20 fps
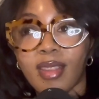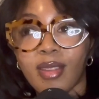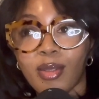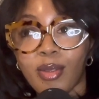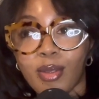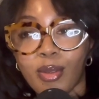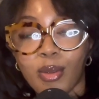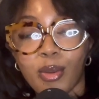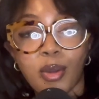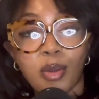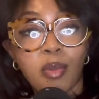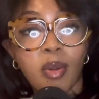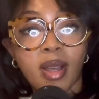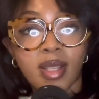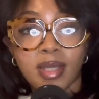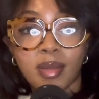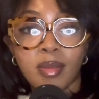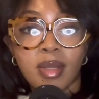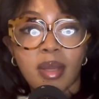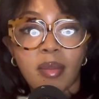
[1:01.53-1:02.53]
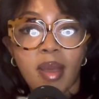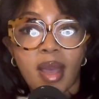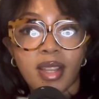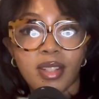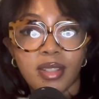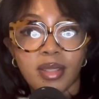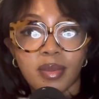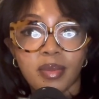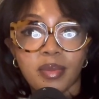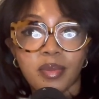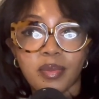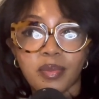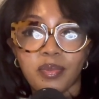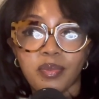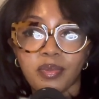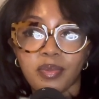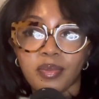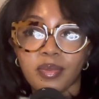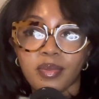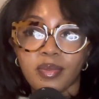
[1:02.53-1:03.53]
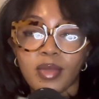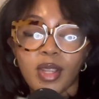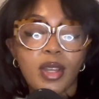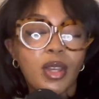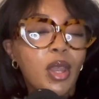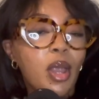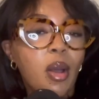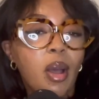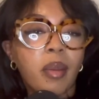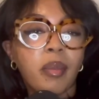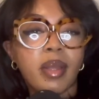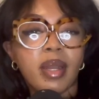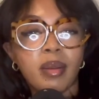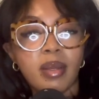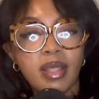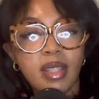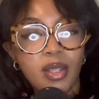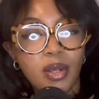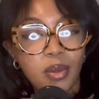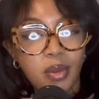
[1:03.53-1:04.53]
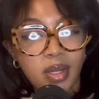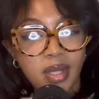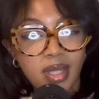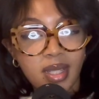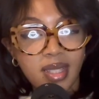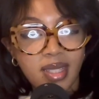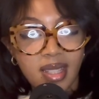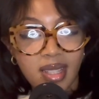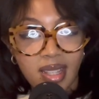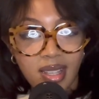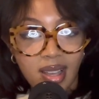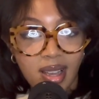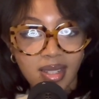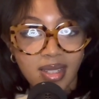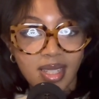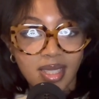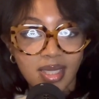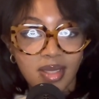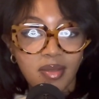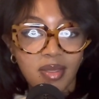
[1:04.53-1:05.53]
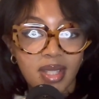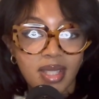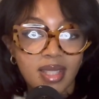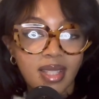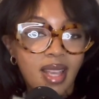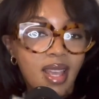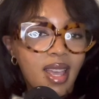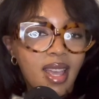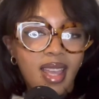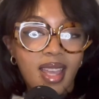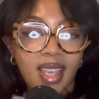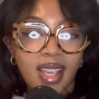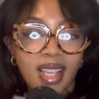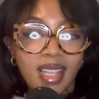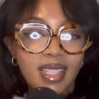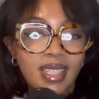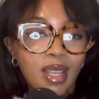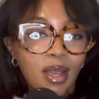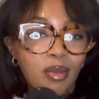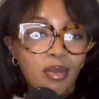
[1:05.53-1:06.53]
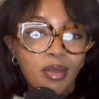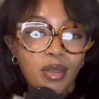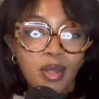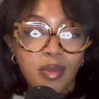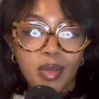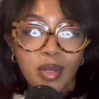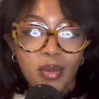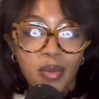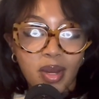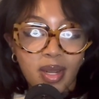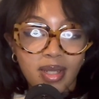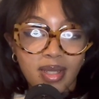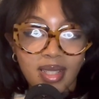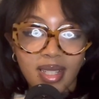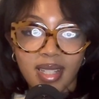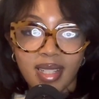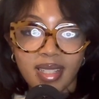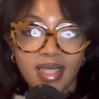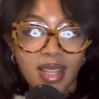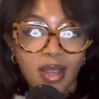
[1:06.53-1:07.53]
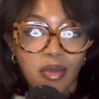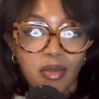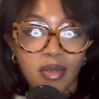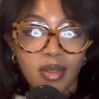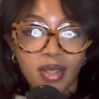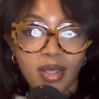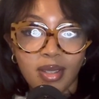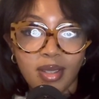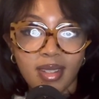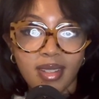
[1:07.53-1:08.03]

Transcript: you could possibly imagine. No, I mean, you know what? In the context of this, it could definitely be worse. It could definitely,